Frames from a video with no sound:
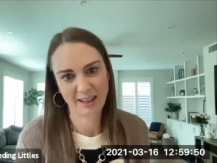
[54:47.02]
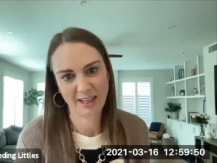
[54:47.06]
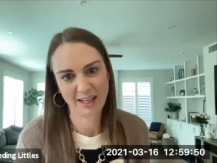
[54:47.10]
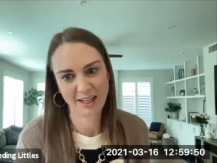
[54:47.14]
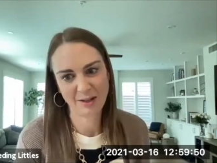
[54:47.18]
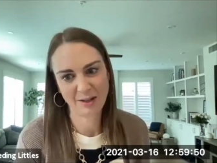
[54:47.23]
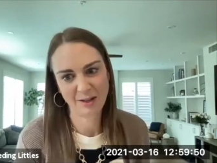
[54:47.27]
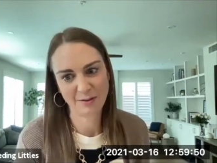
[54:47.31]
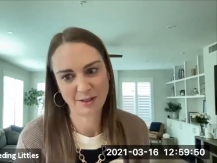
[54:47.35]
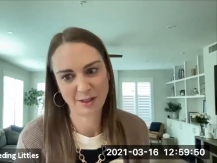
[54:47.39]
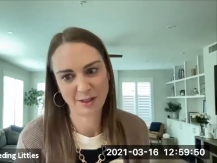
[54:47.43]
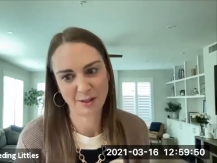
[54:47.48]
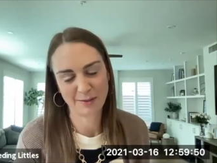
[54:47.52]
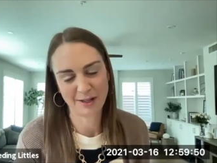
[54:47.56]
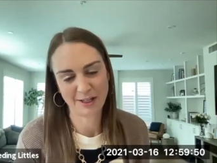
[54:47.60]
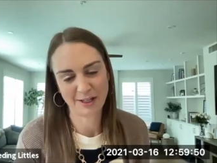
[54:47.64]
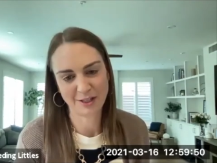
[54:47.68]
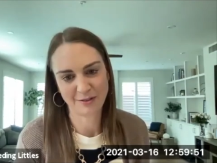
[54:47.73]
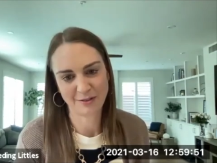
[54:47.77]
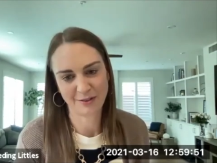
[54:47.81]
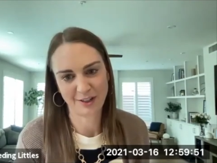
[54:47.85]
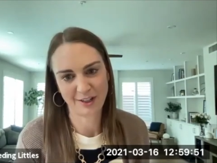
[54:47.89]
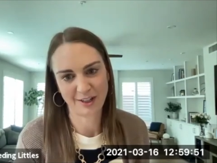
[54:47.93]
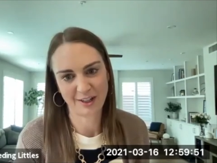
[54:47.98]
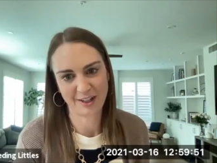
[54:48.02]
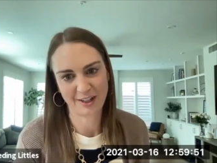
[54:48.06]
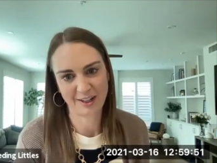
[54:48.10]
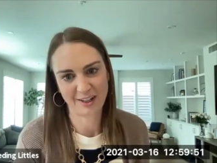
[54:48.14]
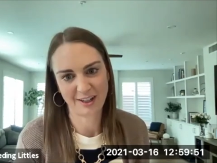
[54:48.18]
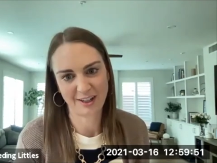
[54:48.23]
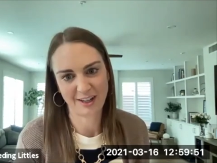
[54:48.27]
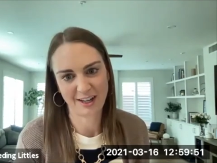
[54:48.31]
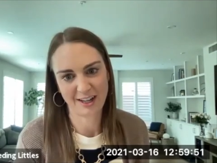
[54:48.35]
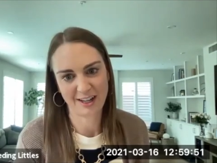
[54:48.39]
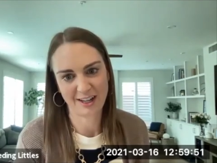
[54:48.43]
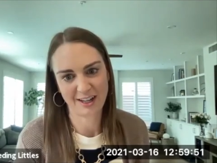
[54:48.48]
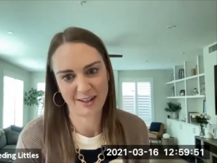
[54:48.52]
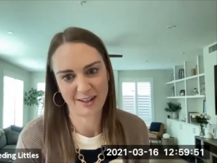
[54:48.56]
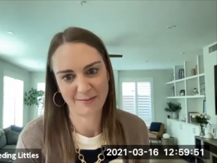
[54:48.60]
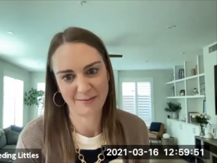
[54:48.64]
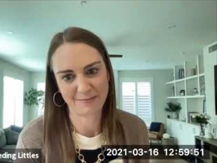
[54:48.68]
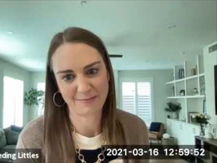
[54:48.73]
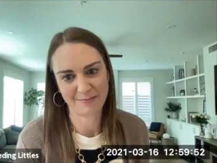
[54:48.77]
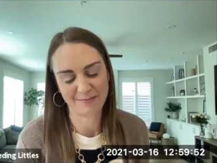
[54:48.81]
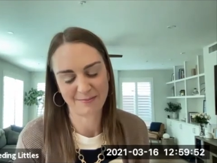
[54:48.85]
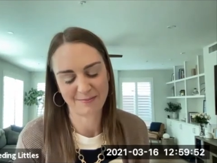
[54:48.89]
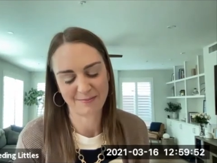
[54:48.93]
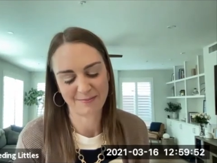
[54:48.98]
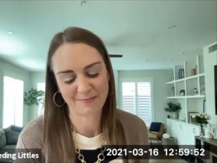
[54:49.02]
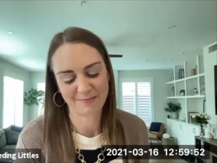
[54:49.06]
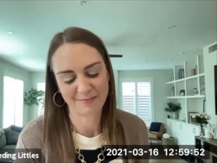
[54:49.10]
thank you so much for um,